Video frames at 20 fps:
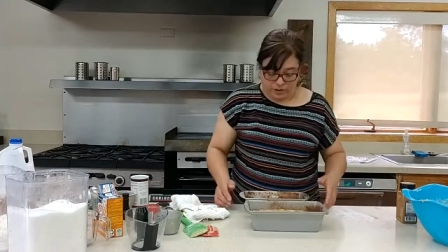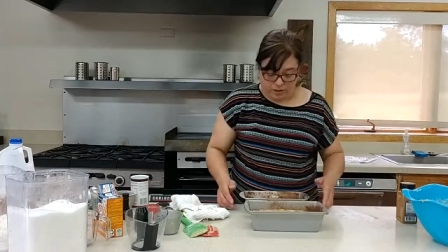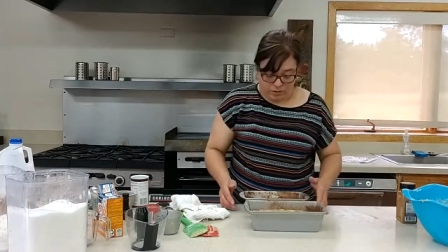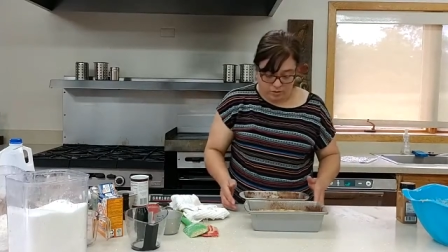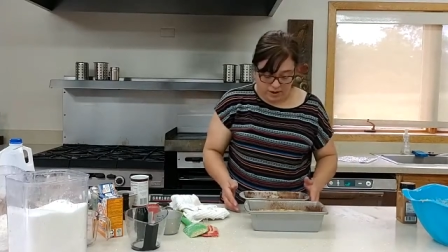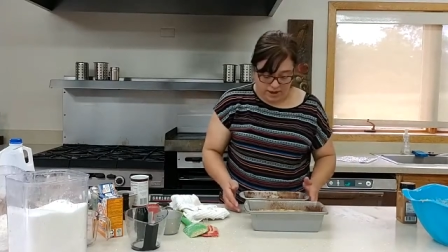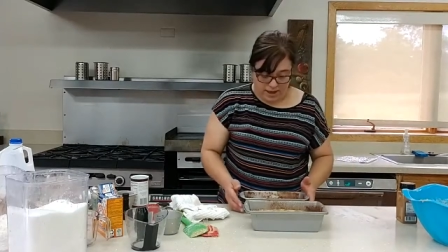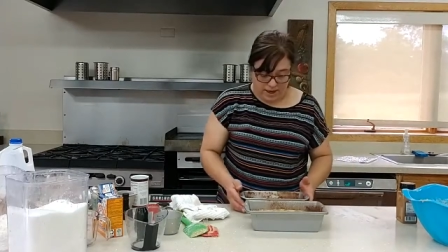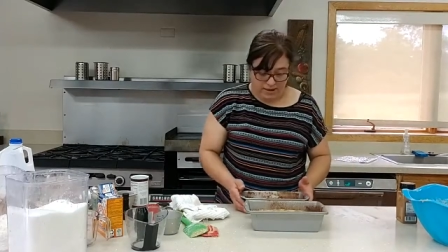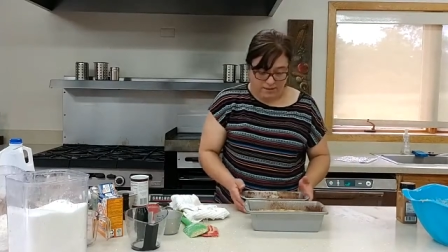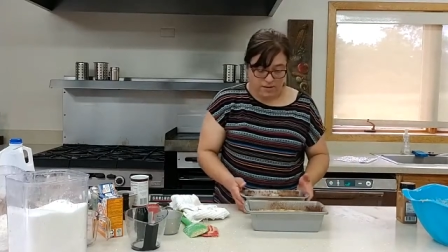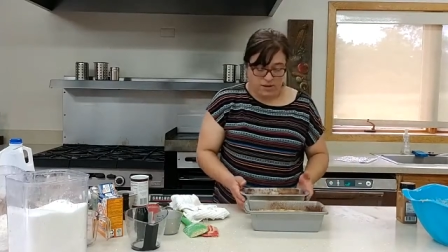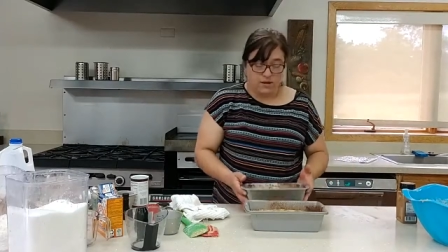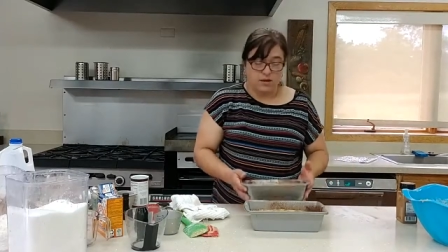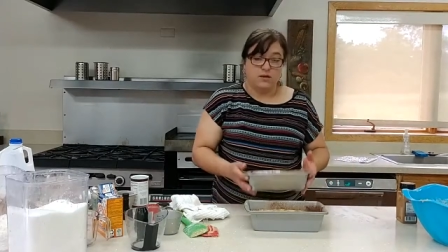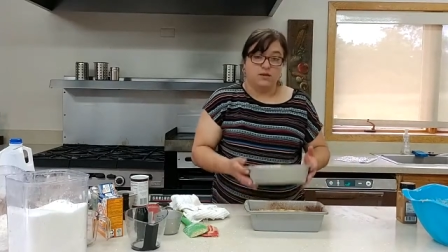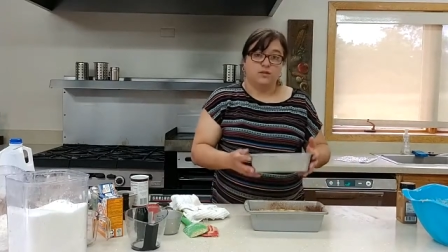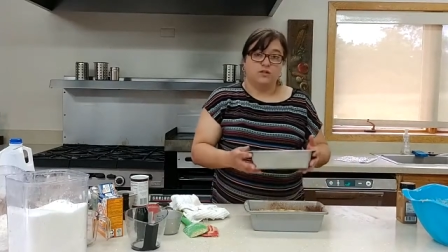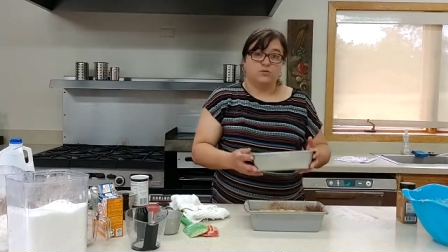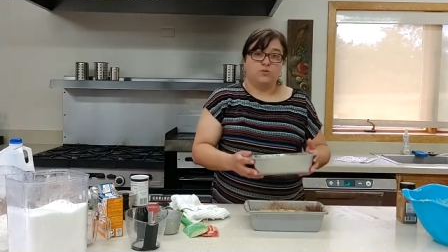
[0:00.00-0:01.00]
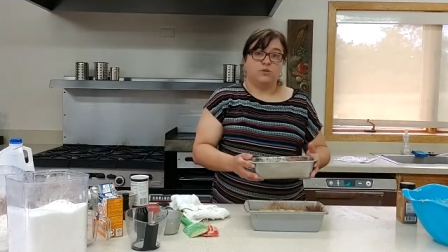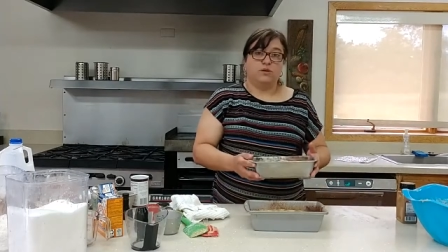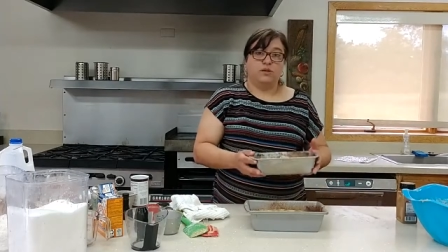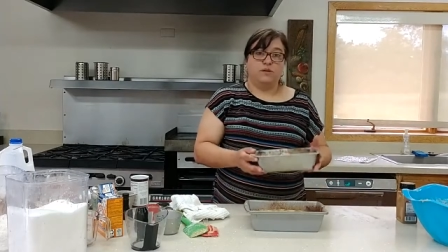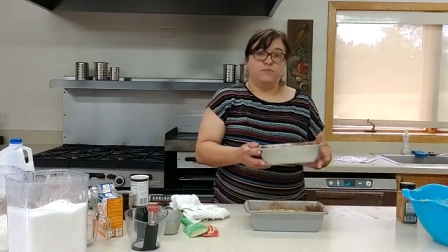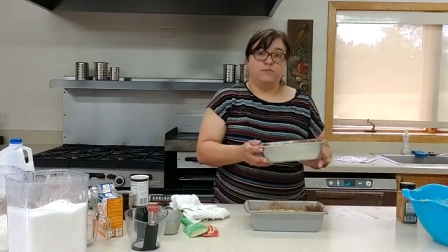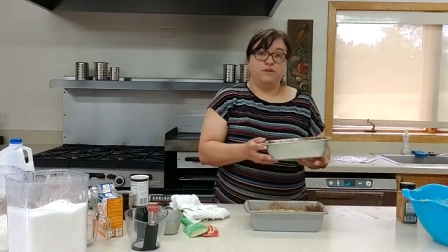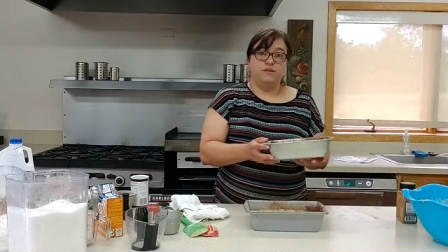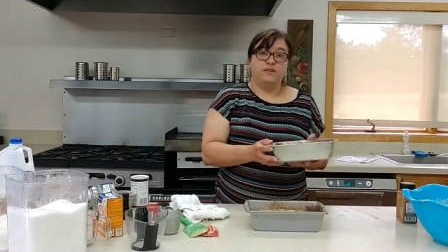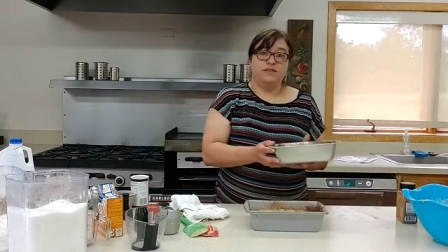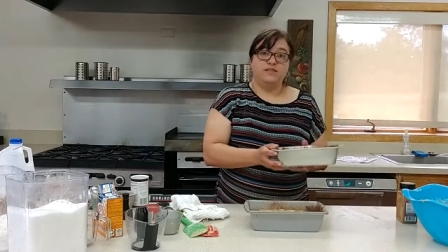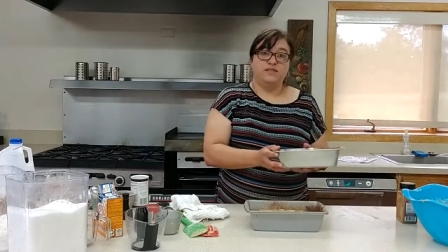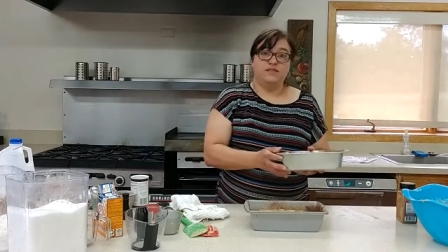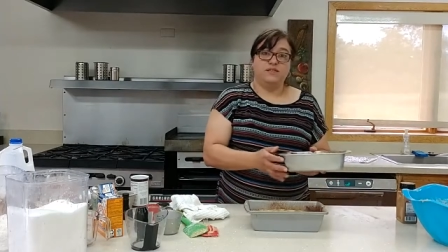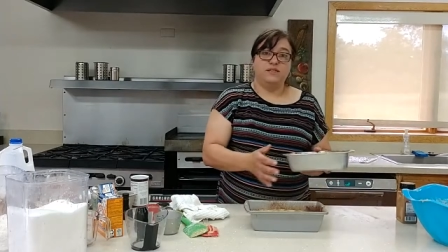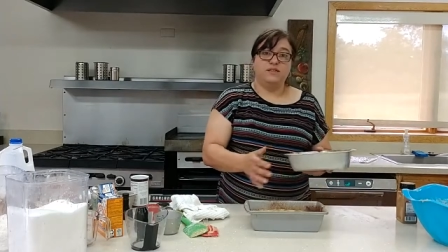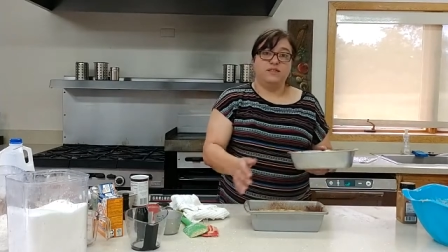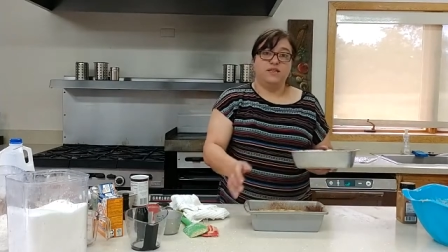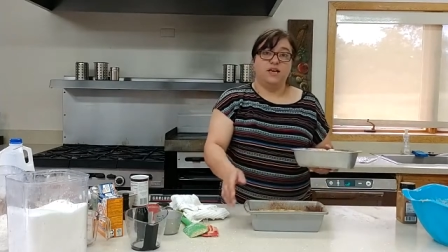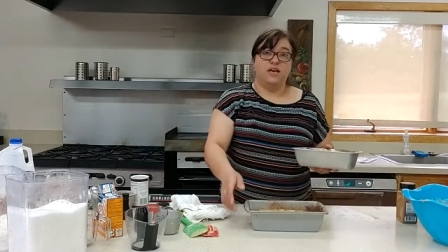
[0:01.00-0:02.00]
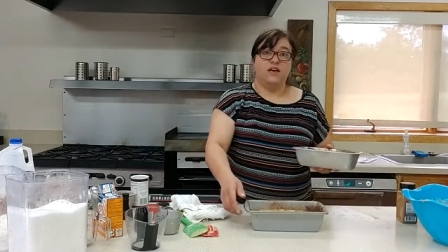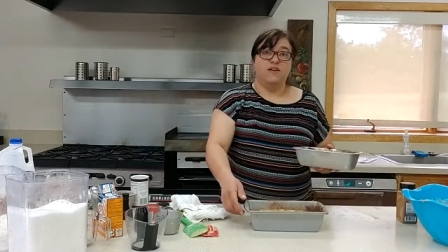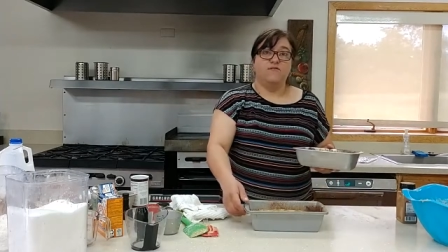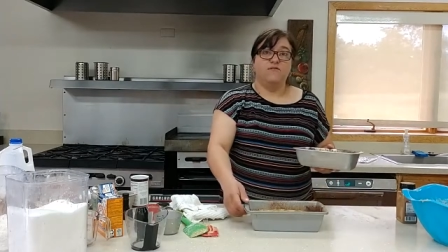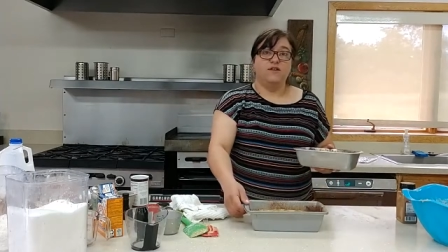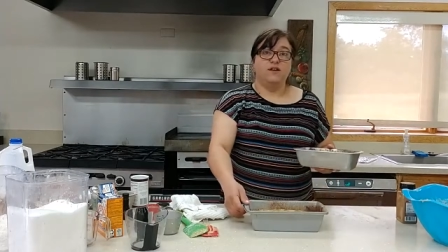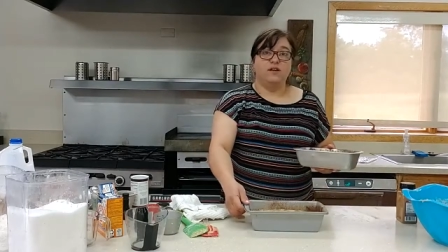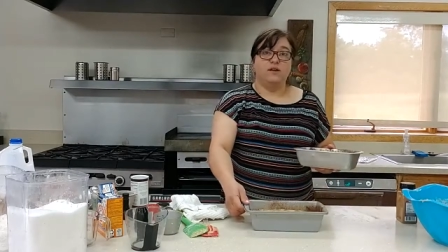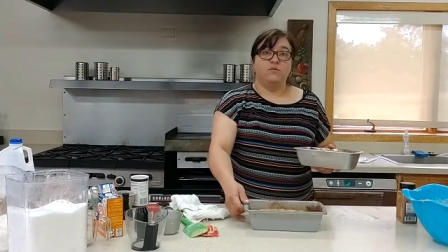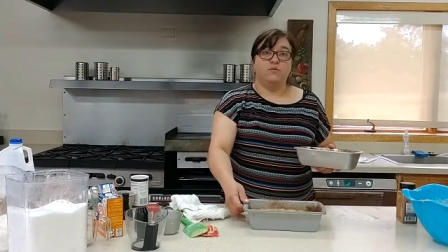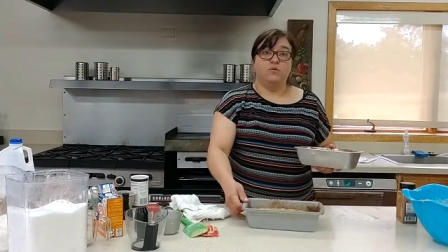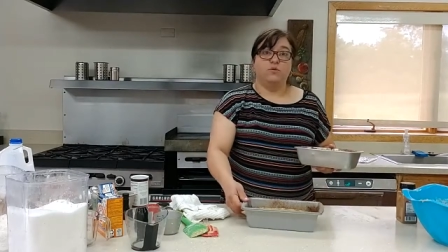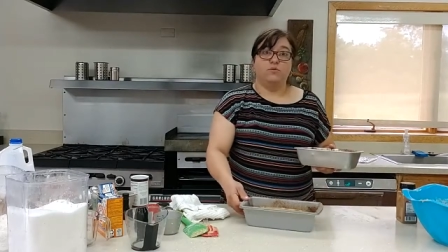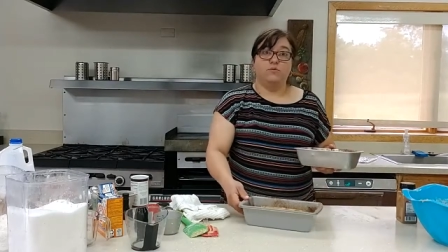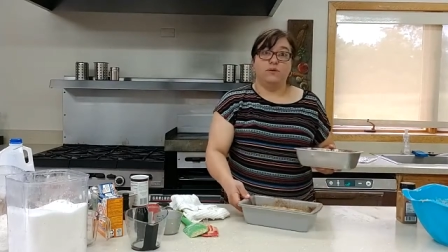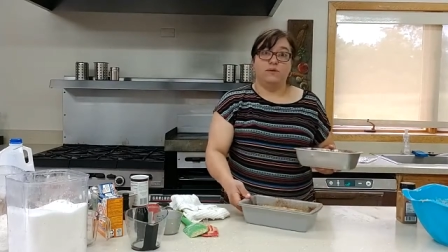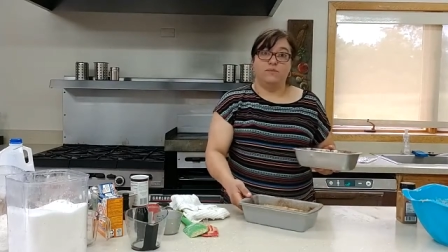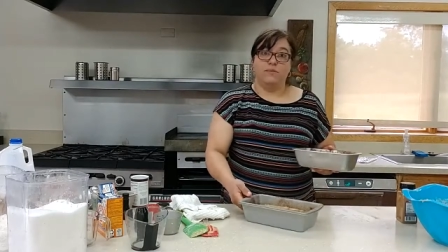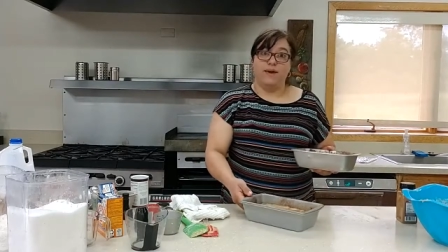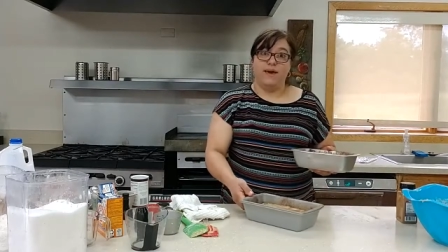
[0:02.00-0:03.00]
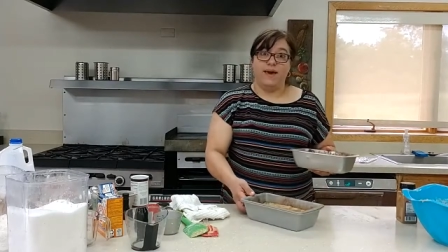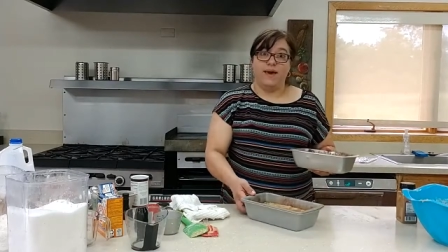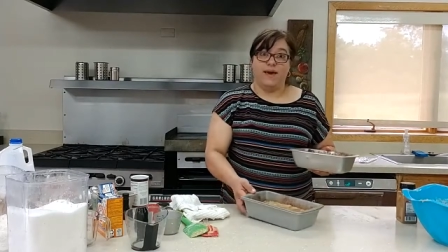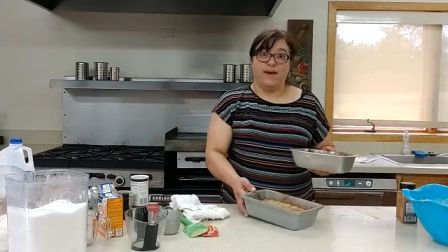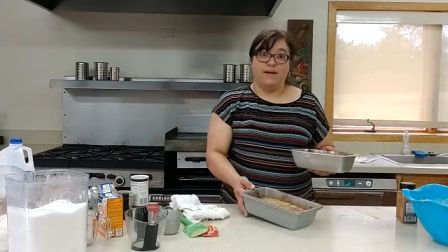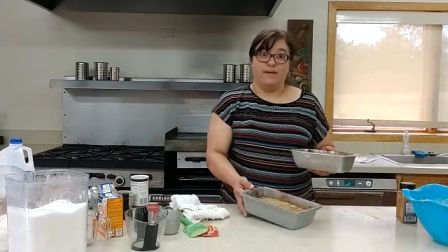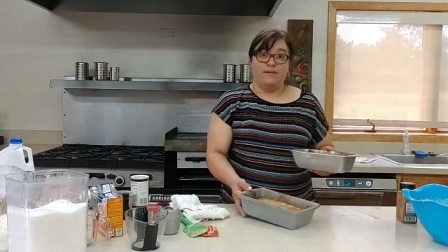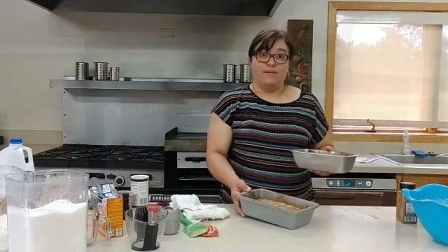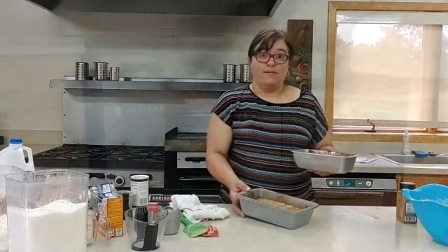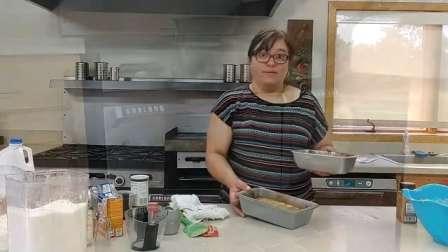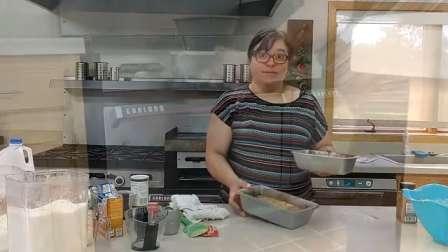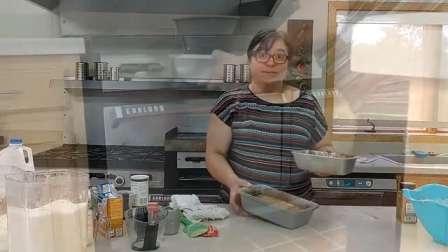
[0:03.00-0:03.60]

Okay, so we're going to put this in the oven and we'll be back.